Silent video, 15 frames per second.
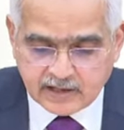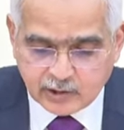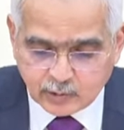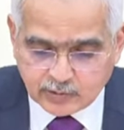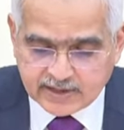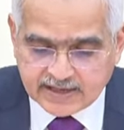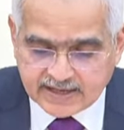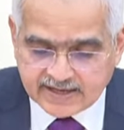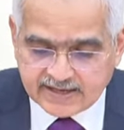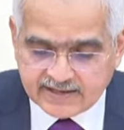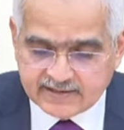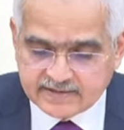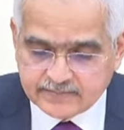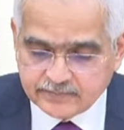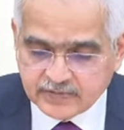Looking
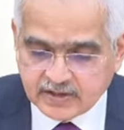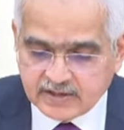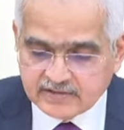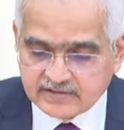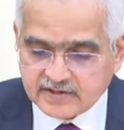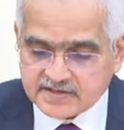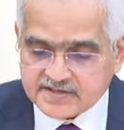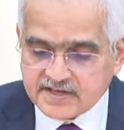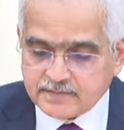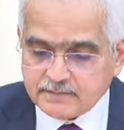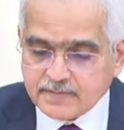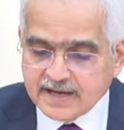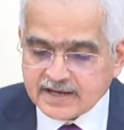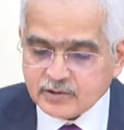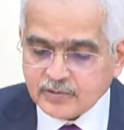ahead, the
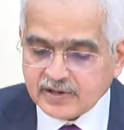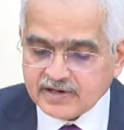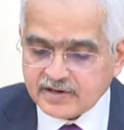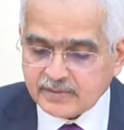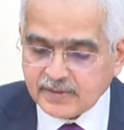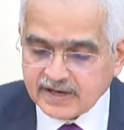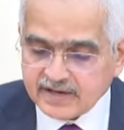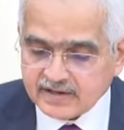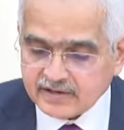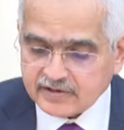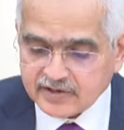Reserve Bank will remain